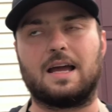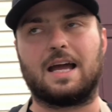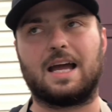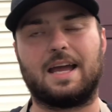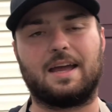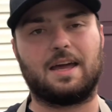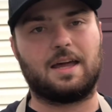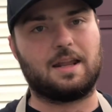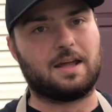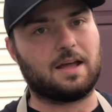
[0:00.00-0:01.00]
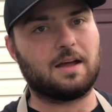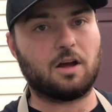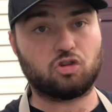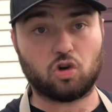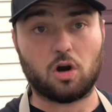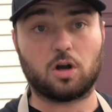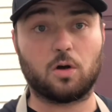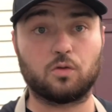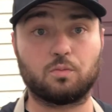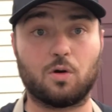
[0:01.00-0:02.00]
I had a
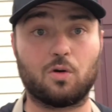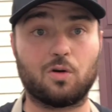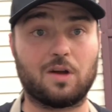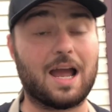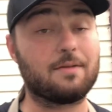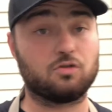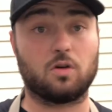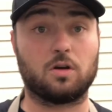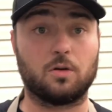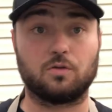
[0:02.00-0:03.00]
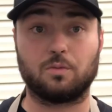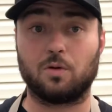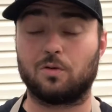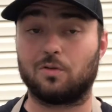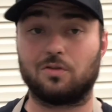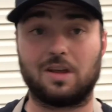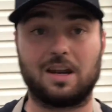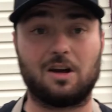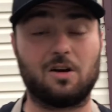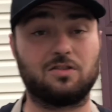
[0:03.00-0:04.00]
charcoal smoker. I have charcoal smokers, and
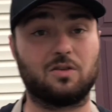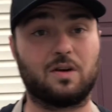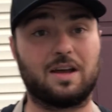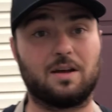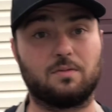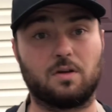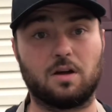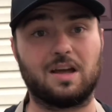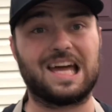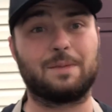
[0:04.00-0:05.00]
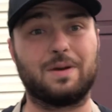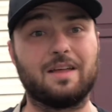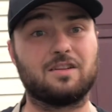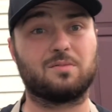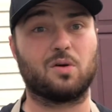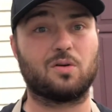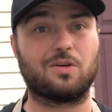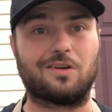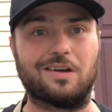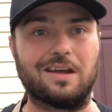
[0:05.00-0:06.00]
I also have had a pellet
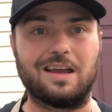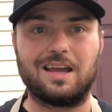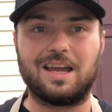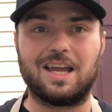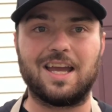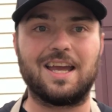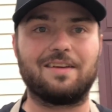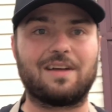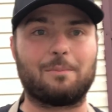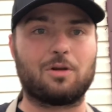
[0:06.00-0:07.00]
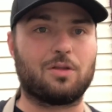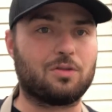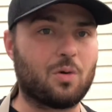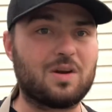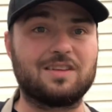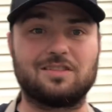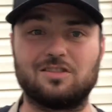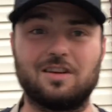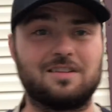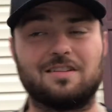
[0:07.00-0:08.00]
smoker. If I'm going to throw any
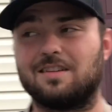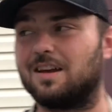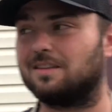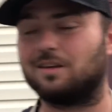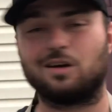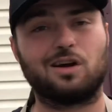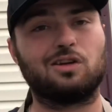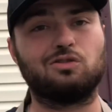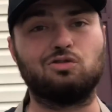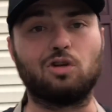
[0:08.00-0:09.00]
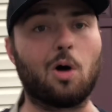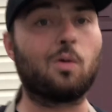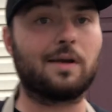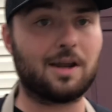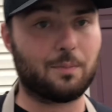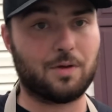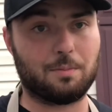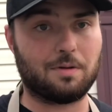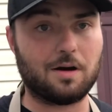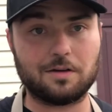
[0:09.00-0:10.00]
suggestions out there, don't get a Pit
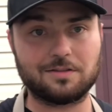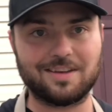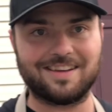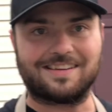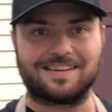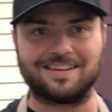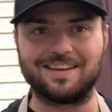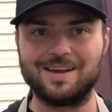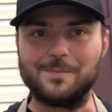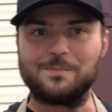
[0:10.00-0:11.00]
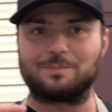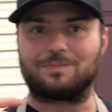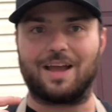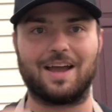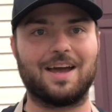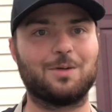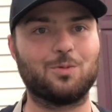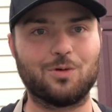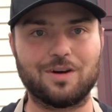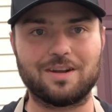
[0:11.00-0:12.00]
Boss. I had
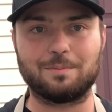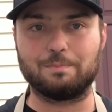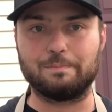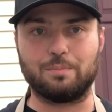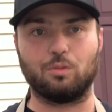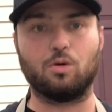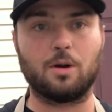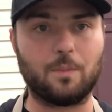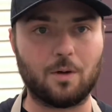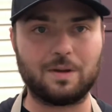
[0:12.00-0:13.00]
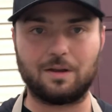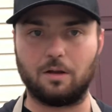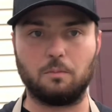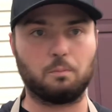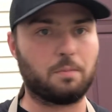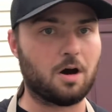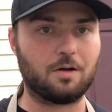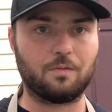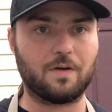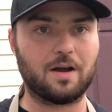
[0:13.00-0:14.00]
one, blew up on me,
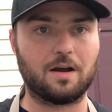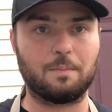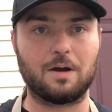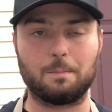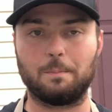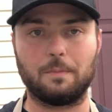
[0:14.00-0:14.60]
bonfire, about